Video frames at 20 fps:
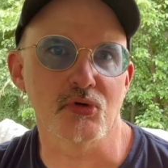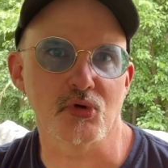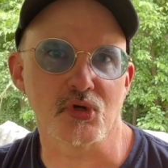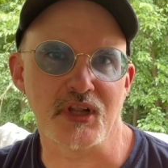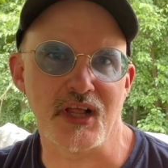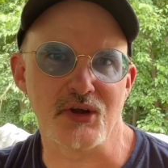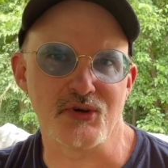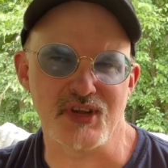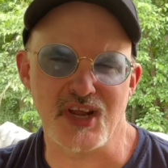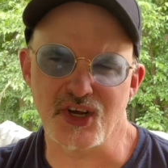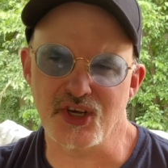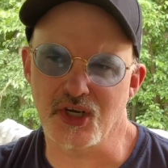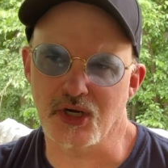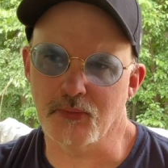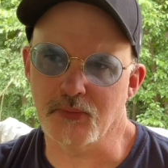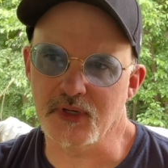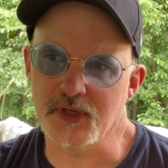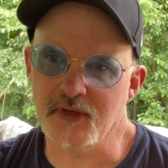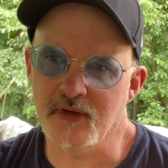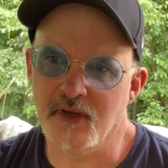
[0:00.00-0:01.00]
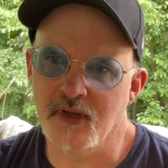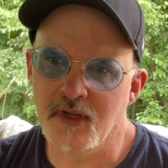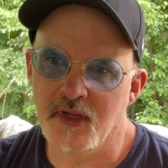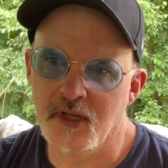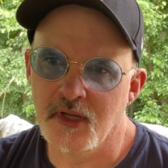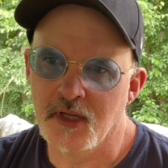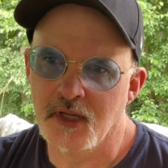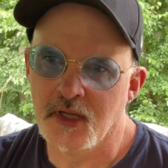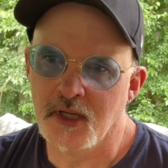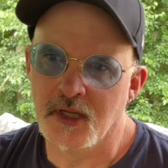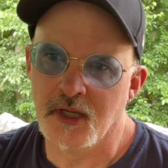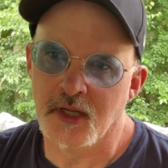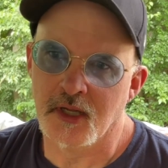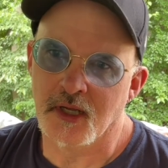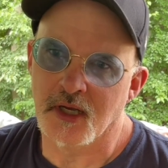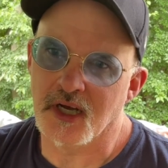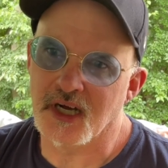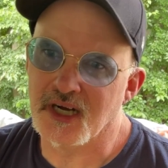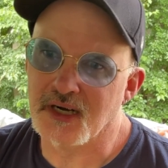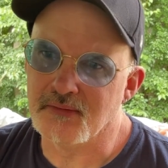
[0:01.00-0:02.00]
cloudy out here, but
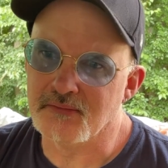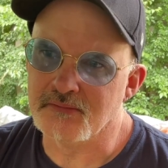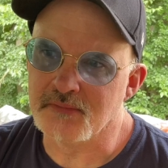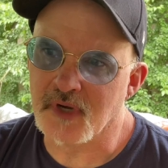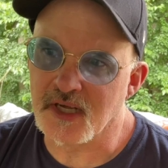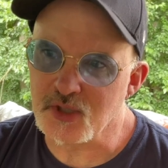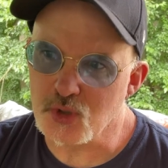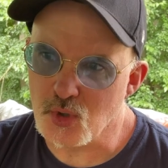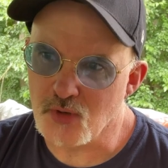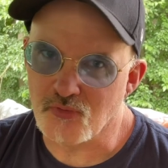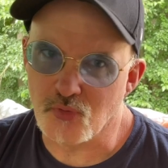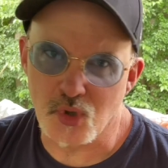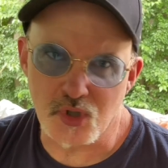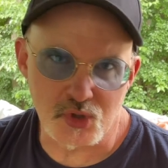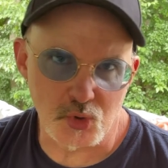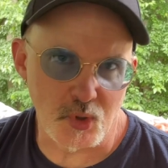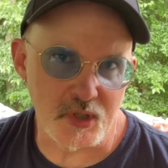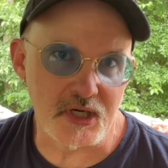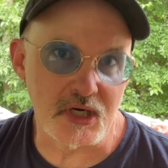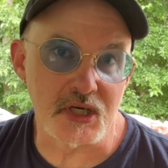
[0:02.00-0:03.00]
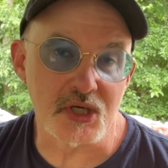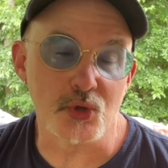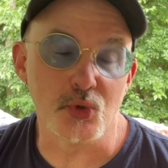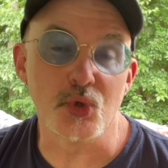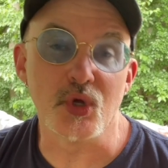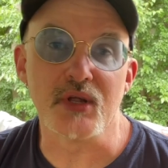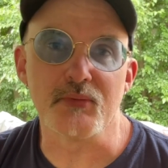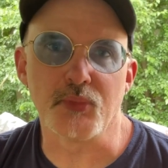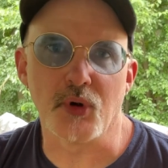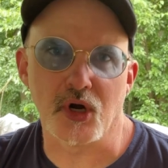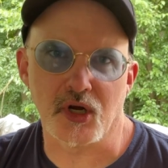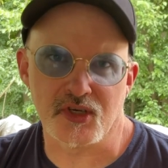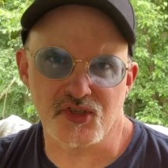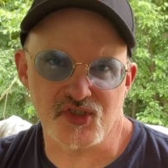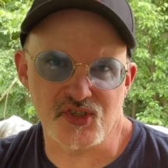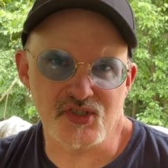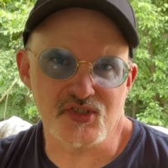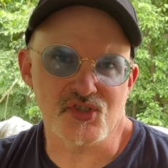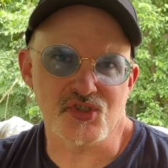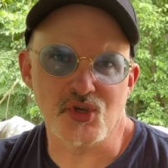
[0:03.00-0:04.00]
I do have one great uncle who had
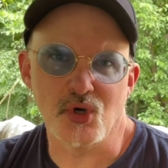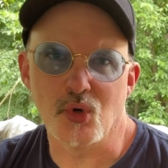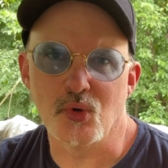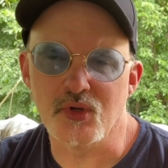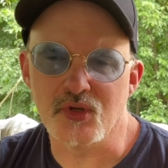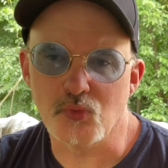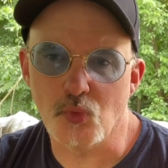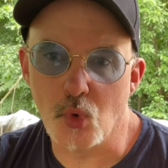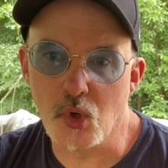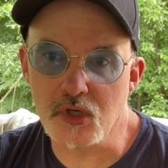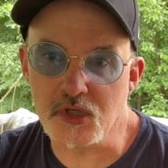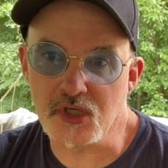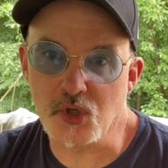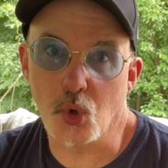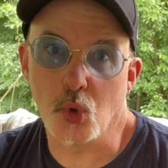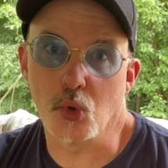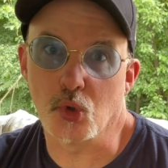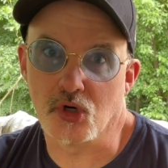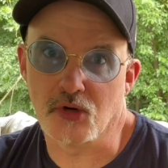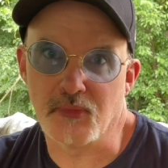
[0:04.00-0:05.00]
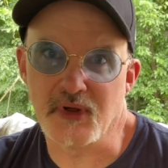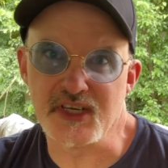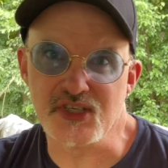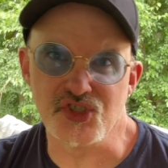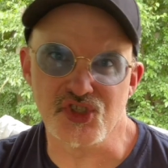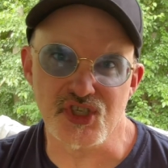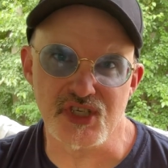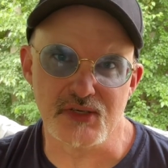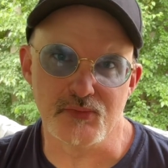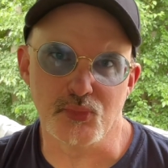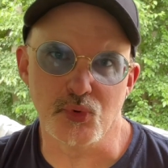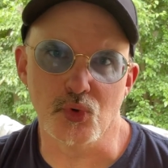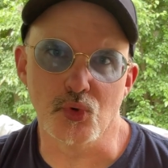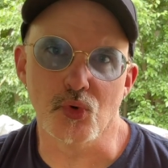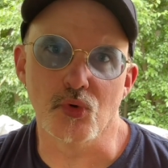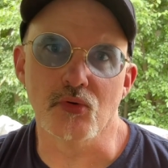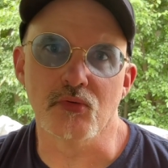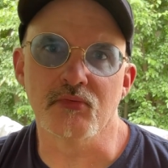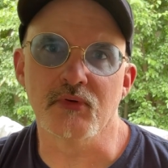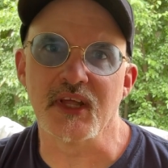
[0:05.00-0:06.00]
Parkinson's, so one corner of my gene
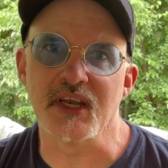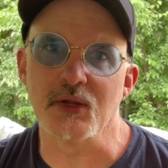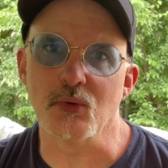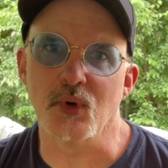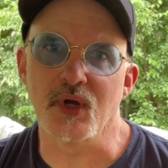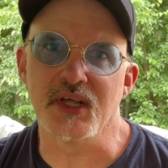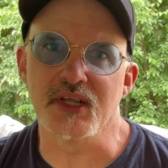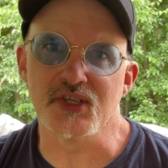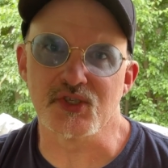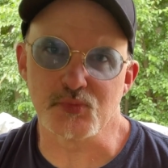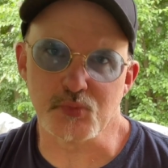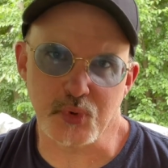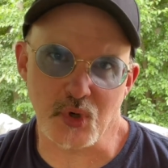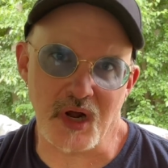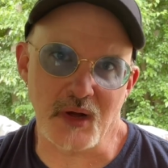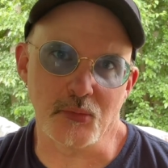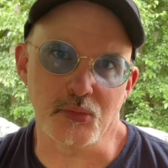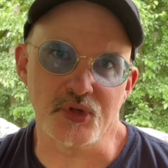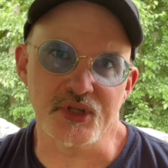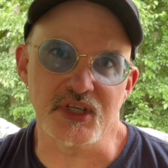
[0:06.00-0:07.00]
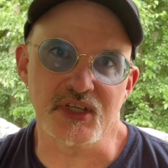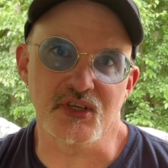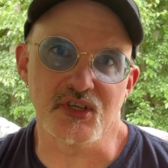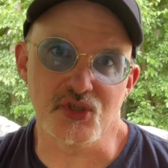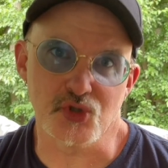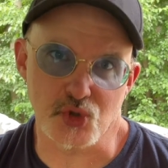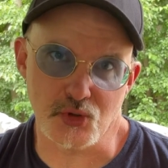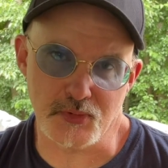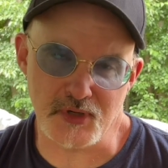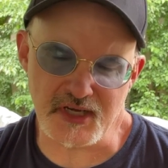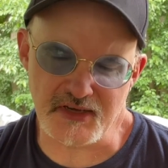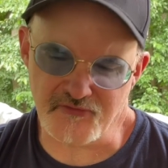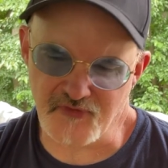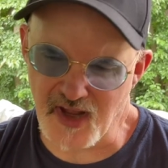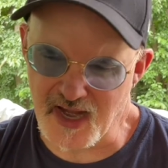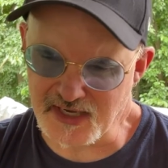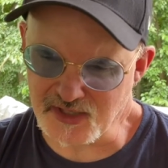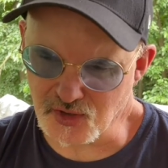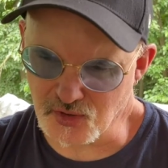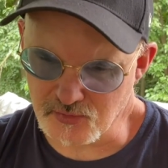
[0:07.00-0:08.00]
pool anyway is probably a contributing
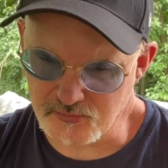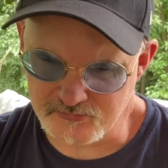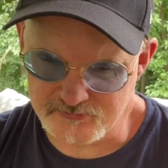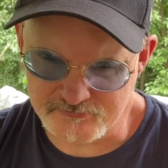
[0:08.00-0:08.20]
factor.